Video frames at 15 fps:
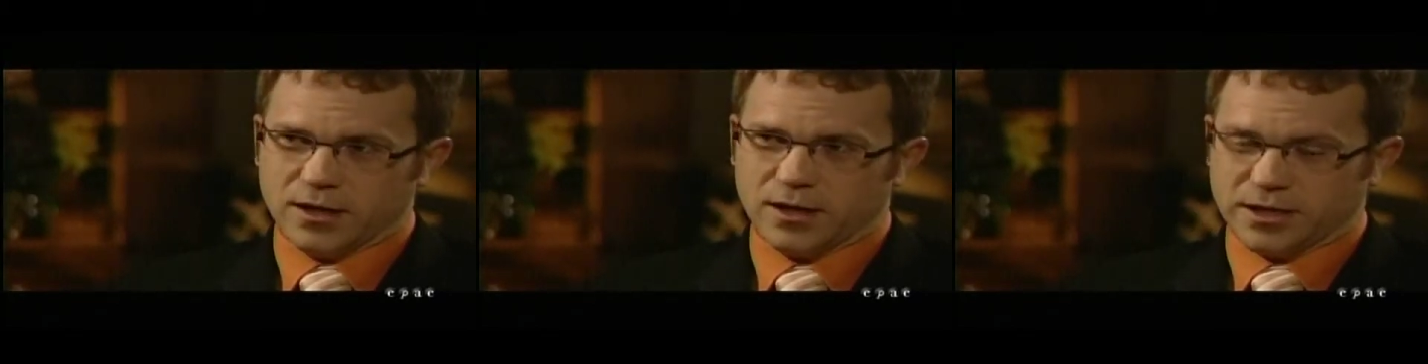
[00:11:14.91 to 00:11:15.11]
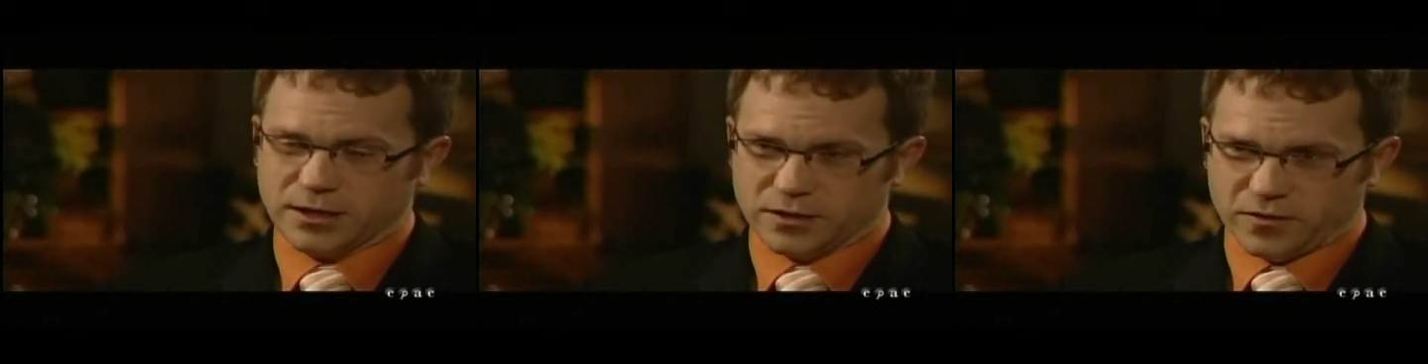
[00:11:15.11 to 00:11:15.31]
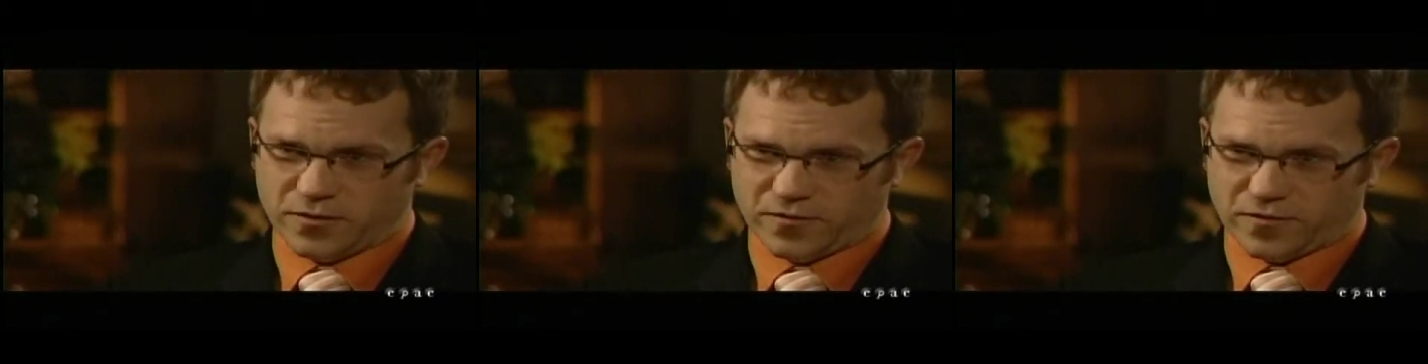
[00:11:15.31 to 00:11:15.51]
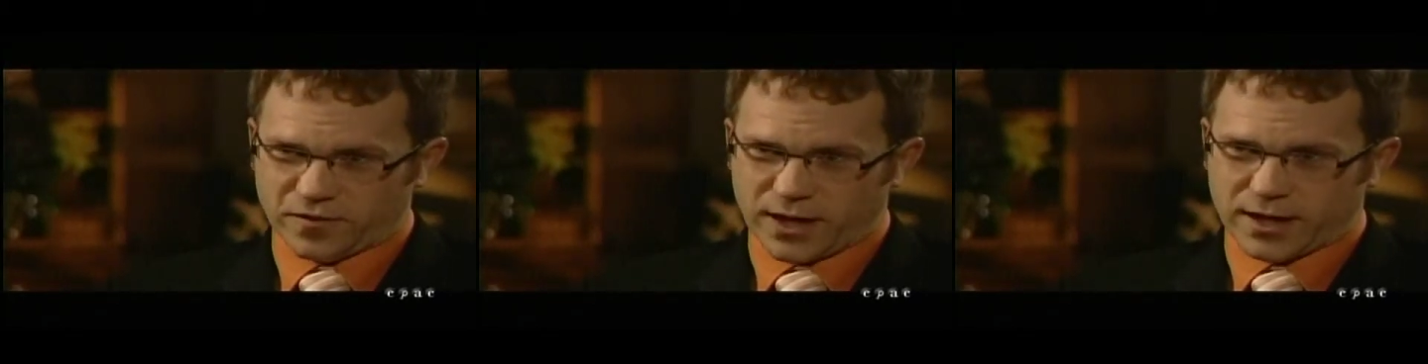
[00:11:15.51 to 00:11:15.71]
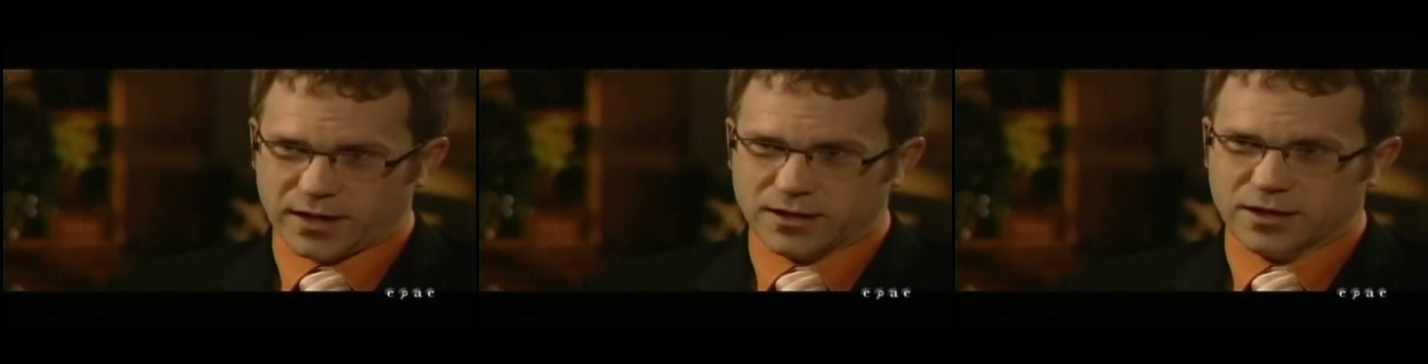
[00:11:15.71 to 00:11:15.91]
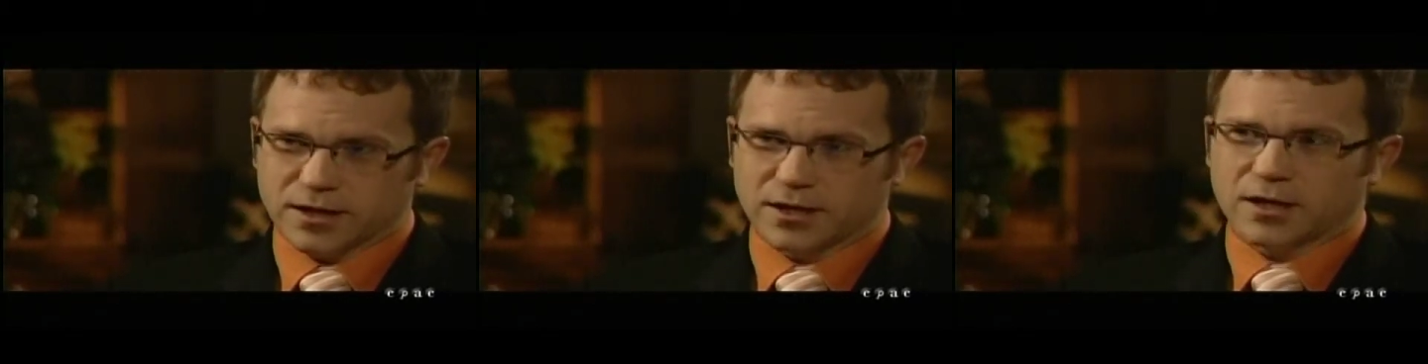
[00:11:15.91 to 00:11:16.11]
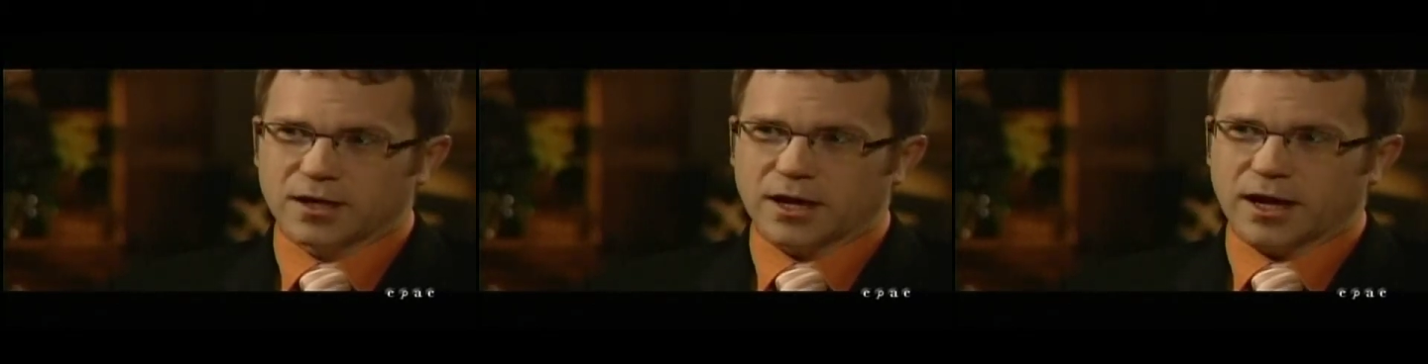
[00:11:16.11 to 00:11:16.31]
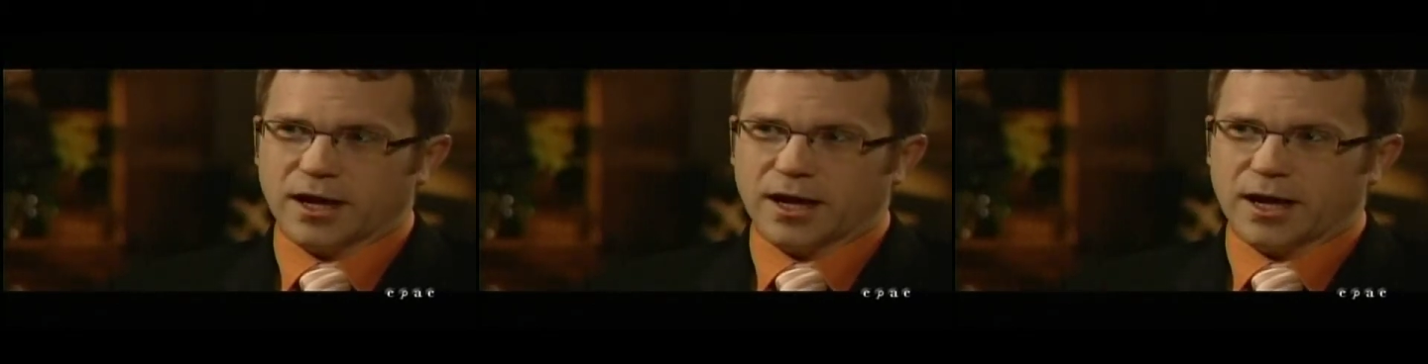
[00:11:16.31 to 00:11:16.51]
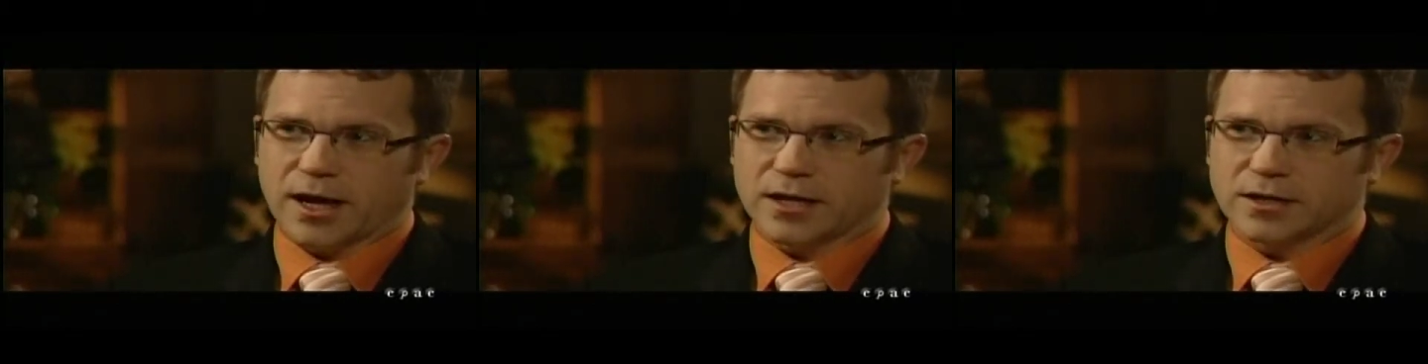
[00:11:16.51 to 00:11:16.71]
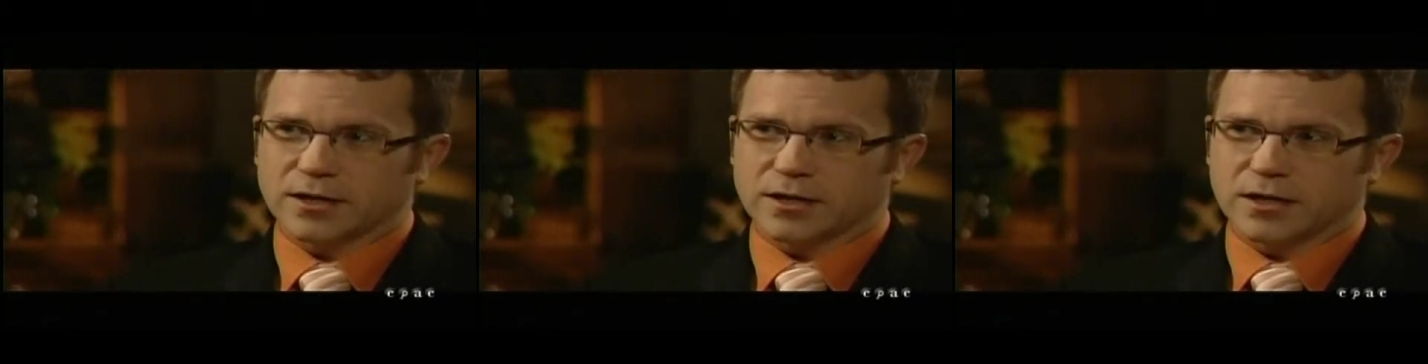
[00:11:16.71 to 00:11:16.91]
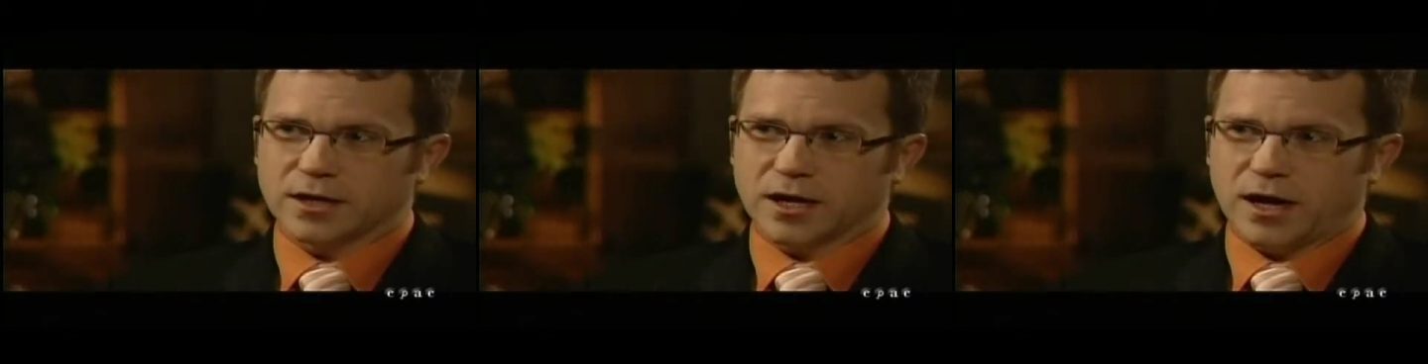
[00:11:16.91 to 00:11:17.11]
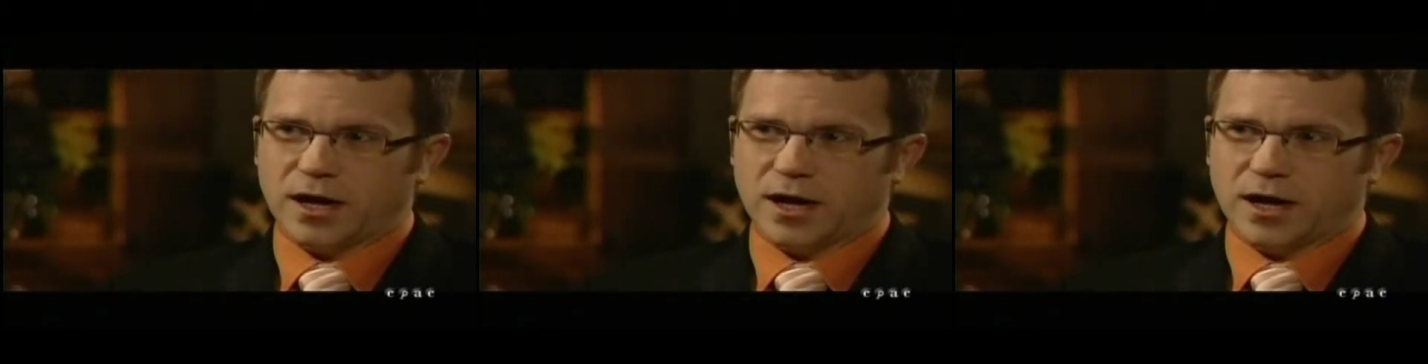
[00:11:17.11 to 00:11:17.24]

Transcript: In Newfoundland. And